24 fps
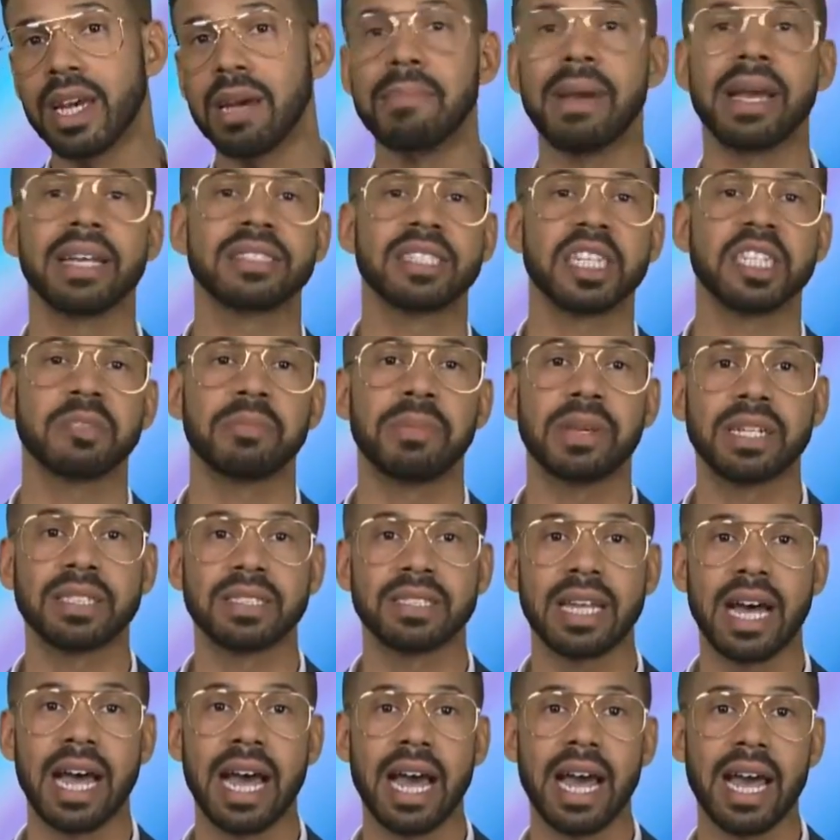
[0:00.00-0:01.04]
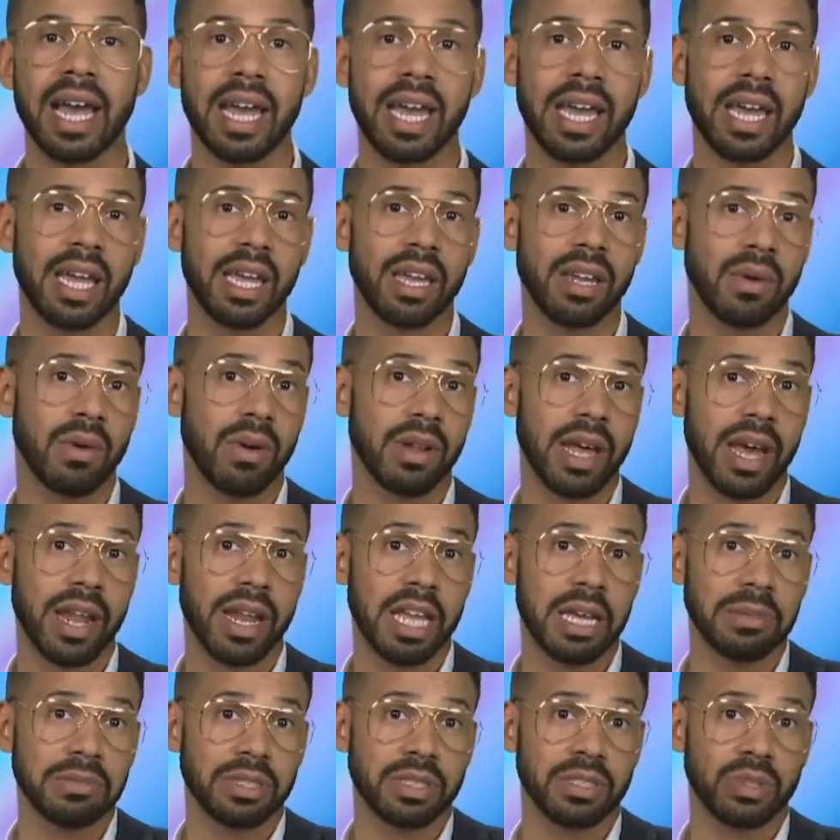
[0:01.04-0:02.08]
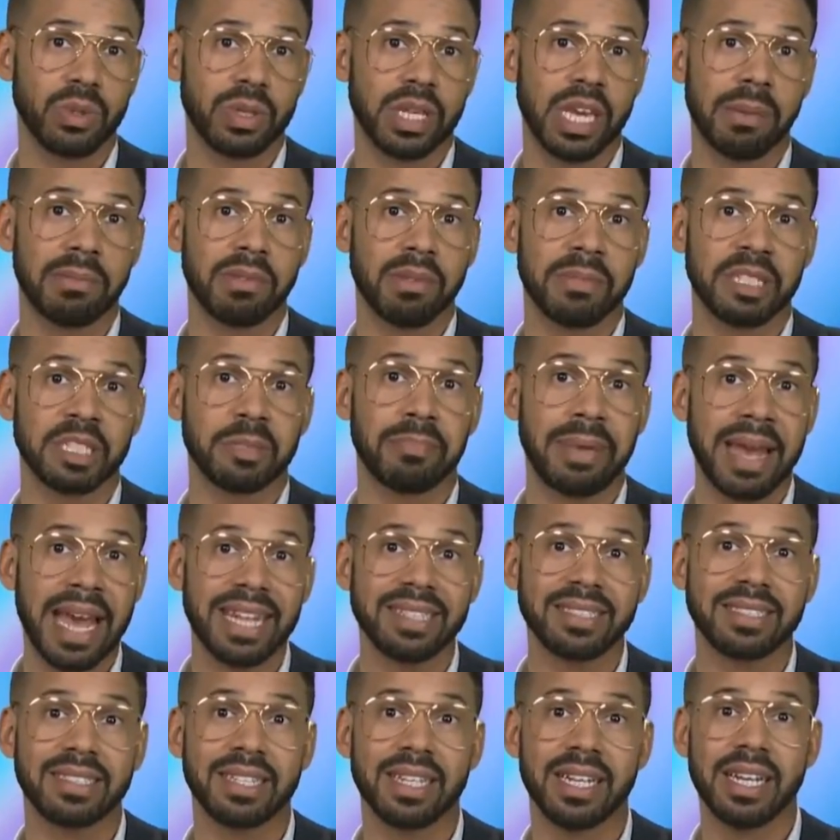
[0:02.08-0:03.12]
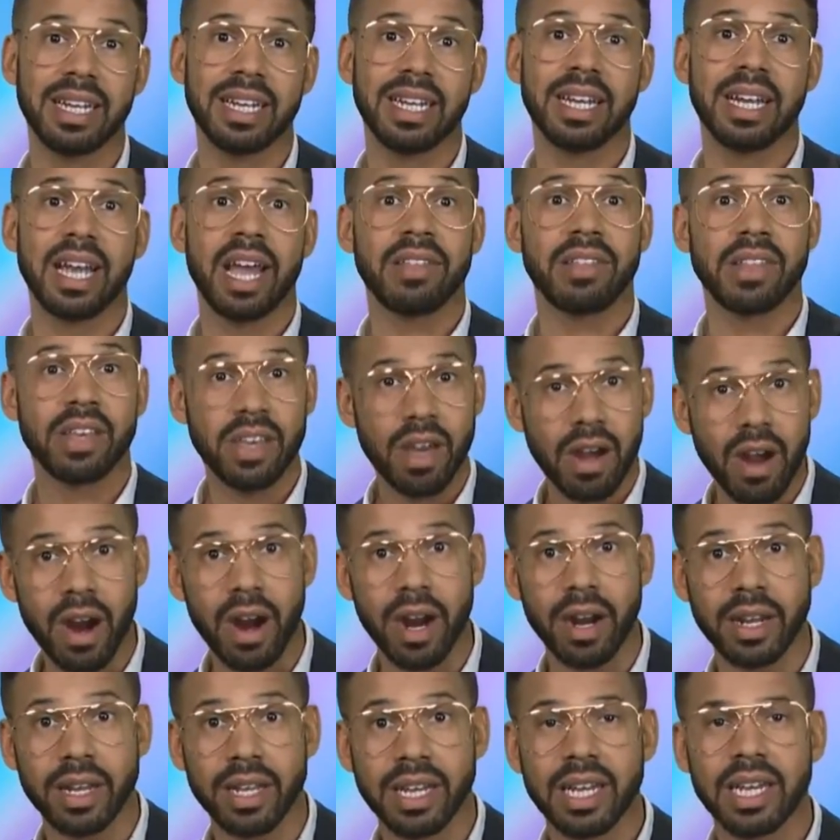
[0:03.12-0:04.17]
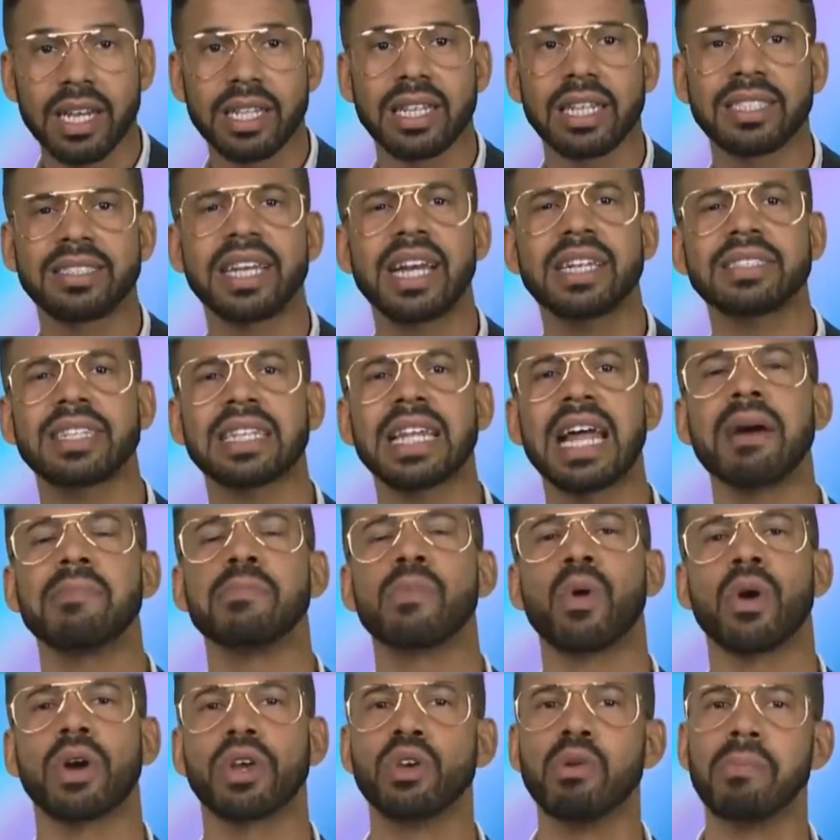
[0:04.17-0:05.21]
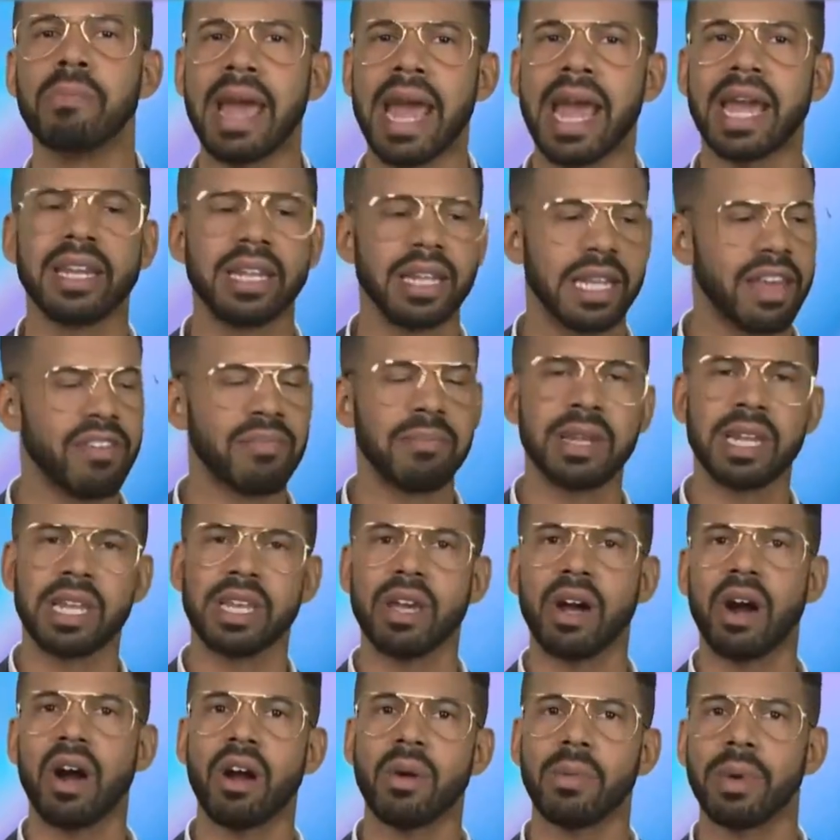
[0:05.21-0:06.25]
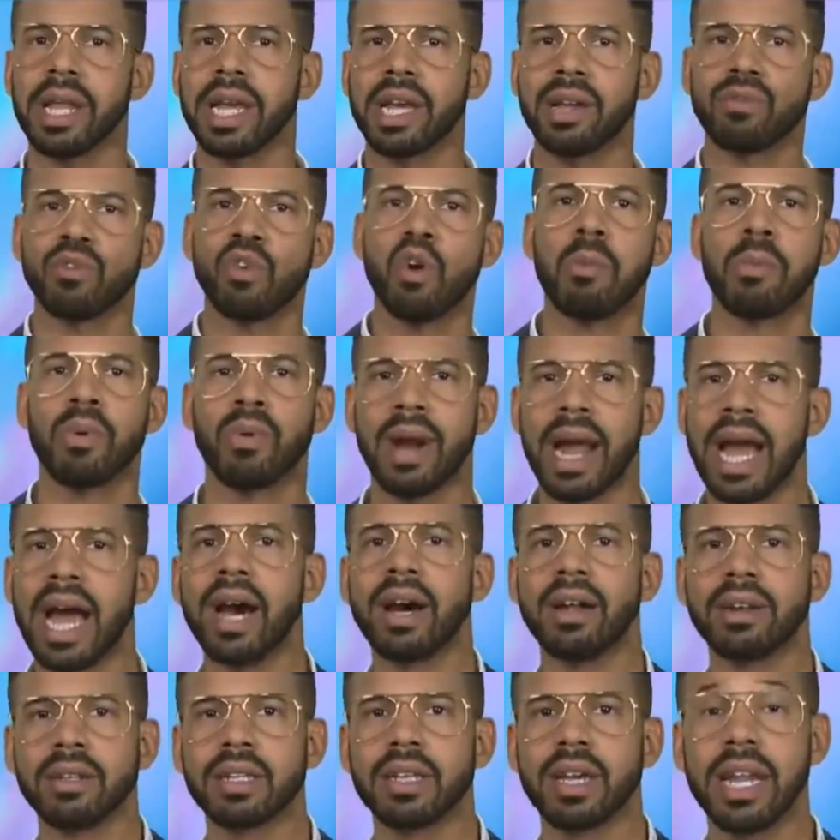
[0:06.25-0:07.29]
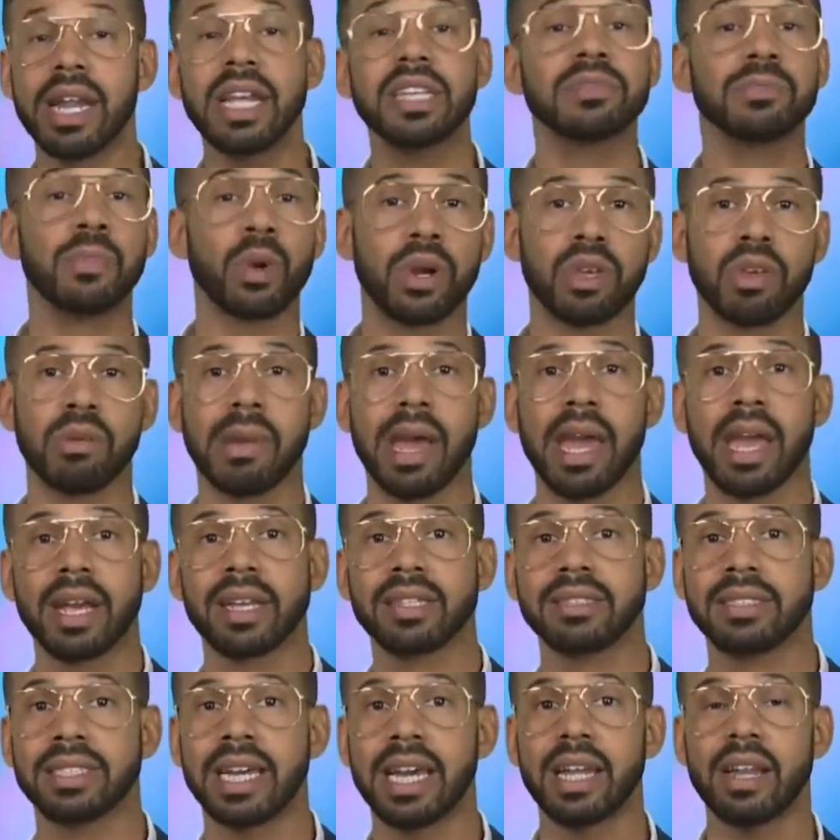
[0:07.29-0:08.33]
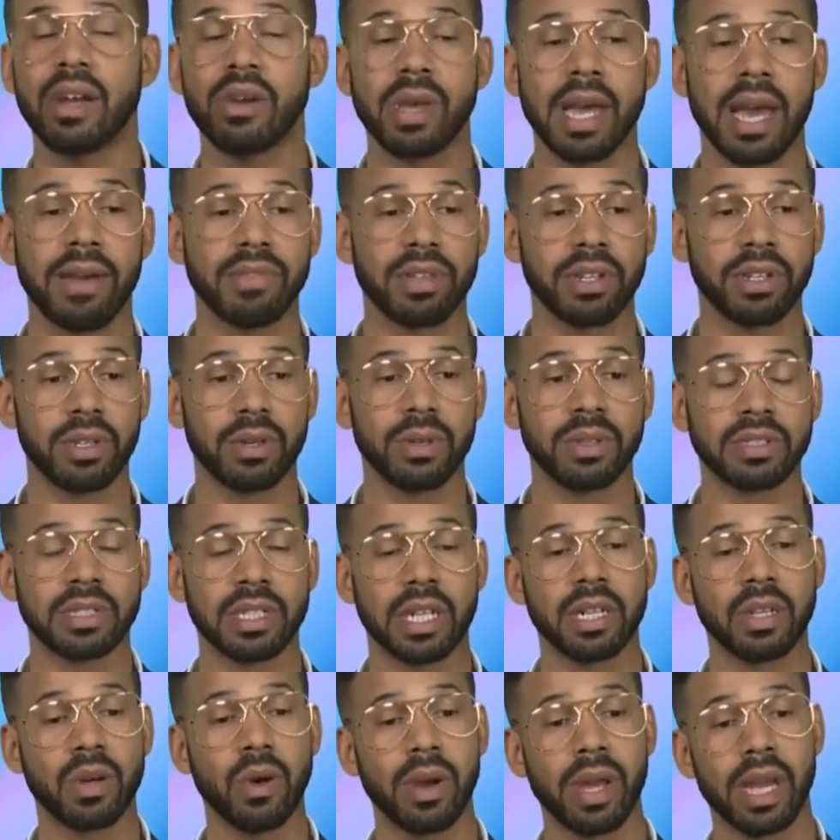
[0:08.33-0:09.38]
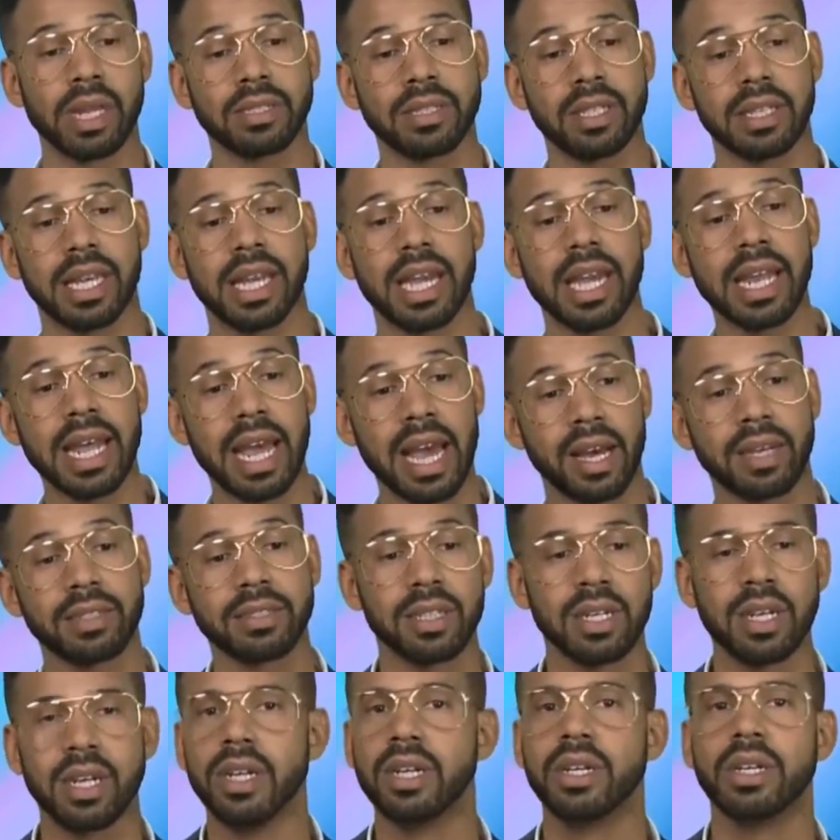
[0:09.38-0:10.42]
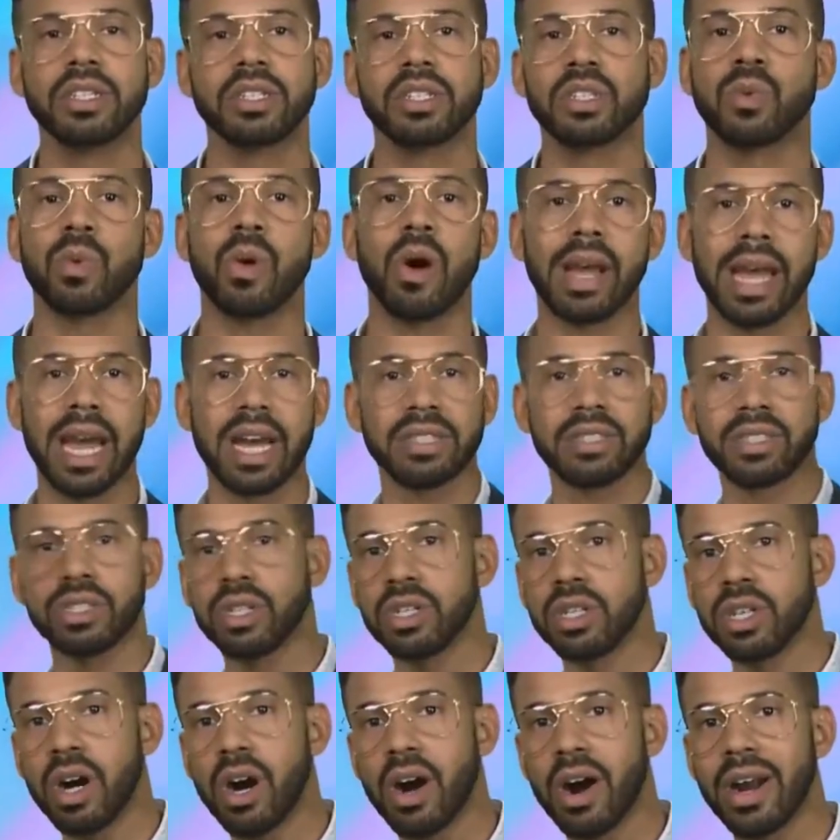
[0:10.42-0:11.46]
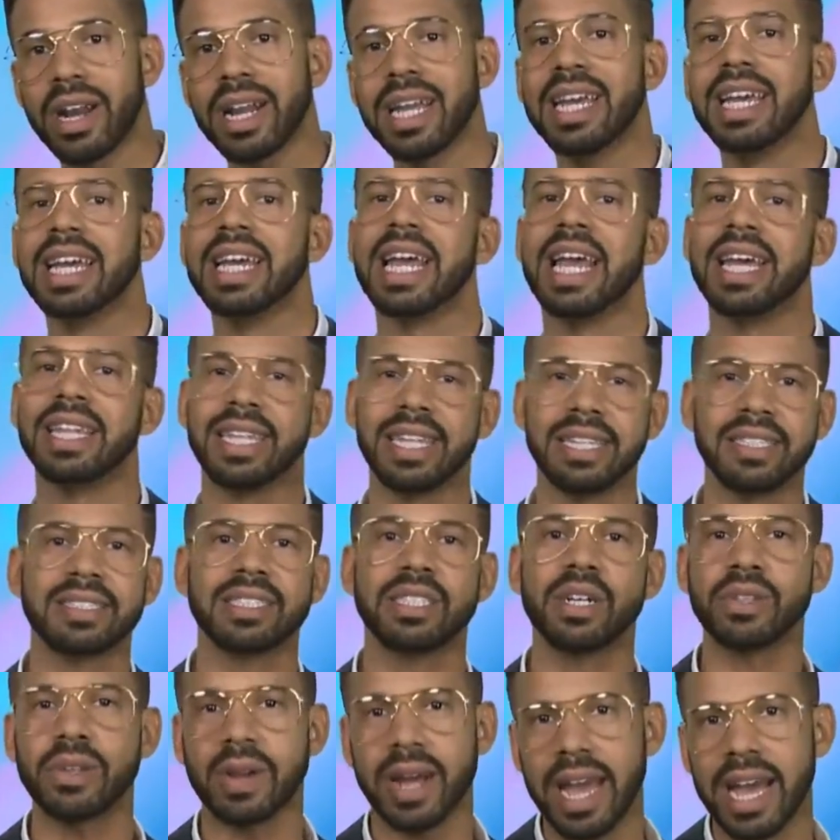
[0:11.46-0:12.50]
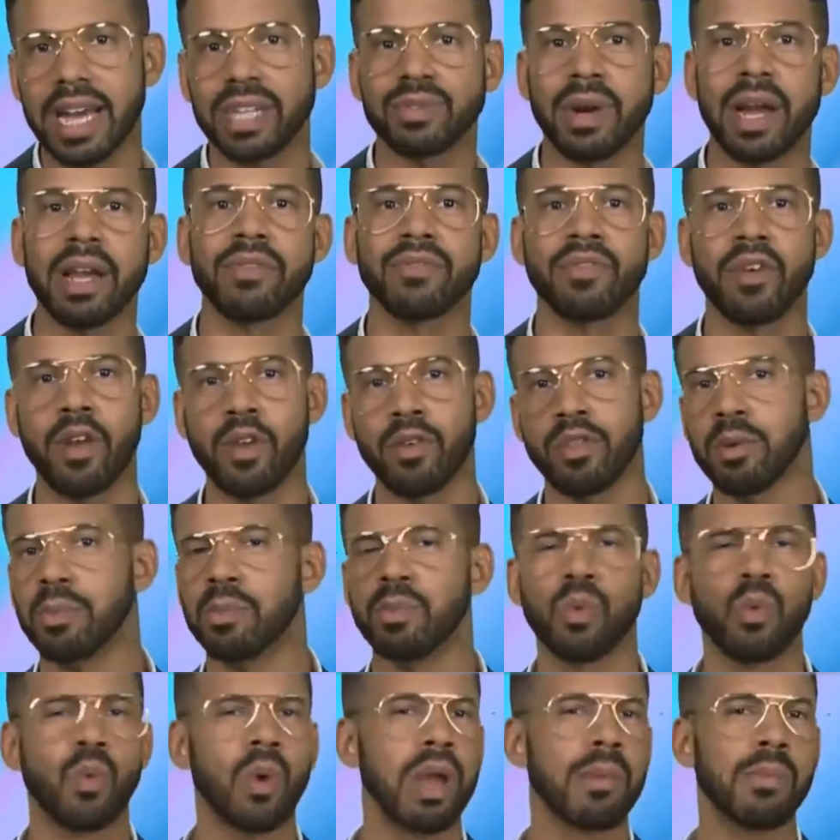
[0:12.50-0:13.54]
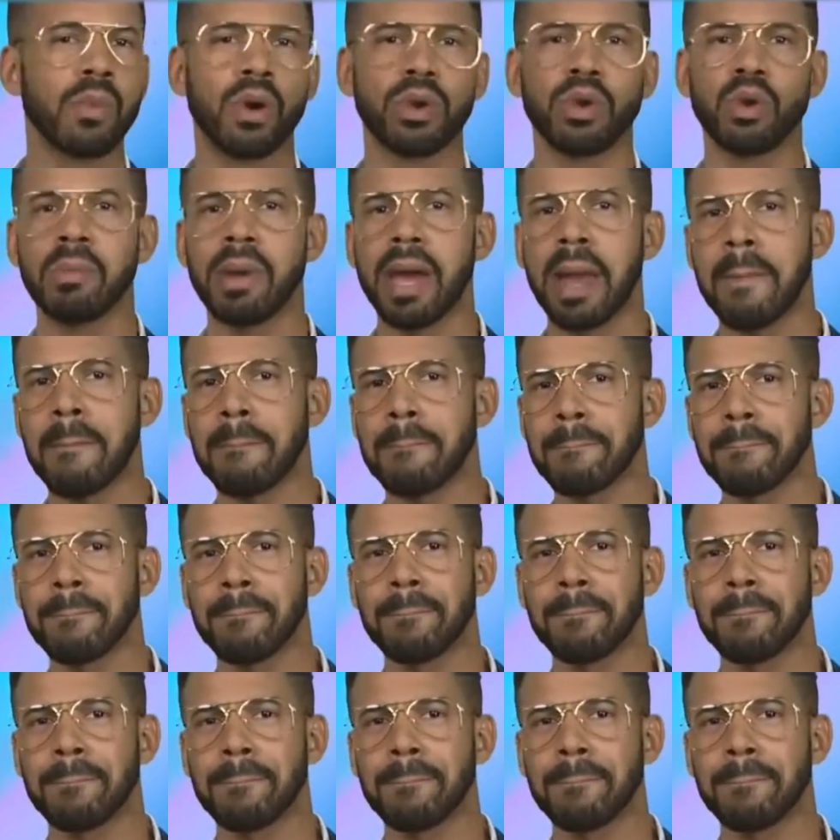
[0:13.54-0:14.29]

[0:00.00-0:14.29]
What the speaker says: It makes sense because I know a lot of hipsters who keep them as pets in their yard. They say it's a lot more humane to leave them in the yard where they can roam around. It is more humane because then all you have to do, instead of going into the hen house, you can just walk out into your yard and then steal their eggs right in front of them. Way more humane.